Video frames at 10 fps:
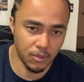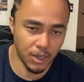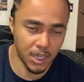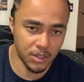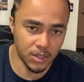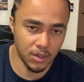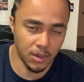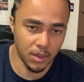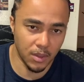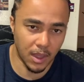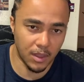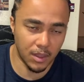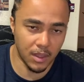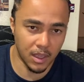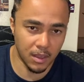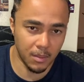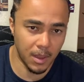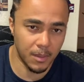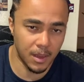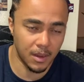rich or like thick. And
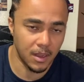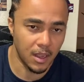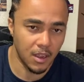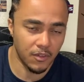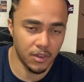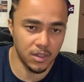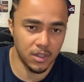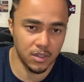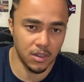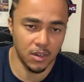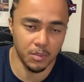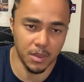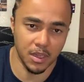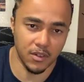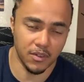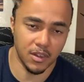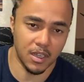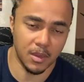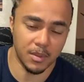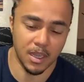maybe for a dessert beer, for a
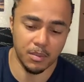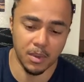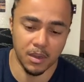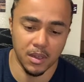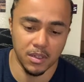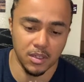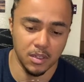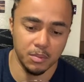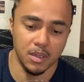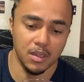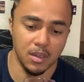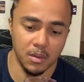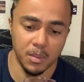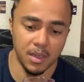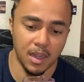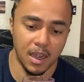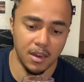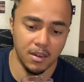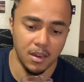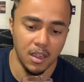cupcake beer, it should be a little bit
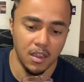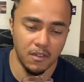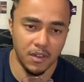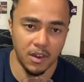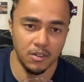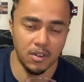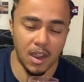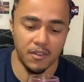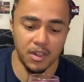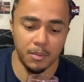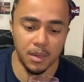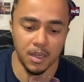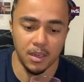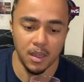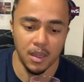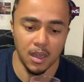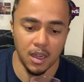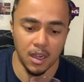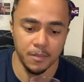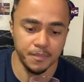higher final gravity, but
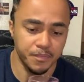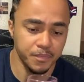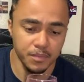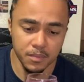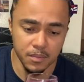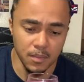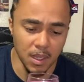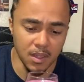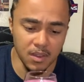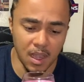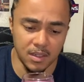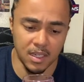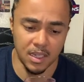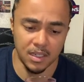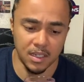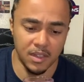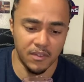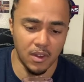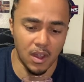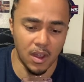it's not technically
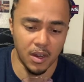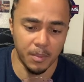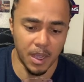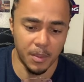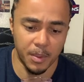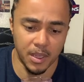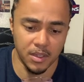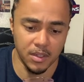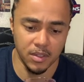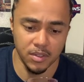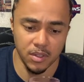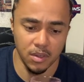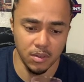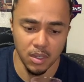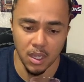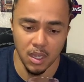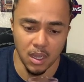flawed in my opinion. There's no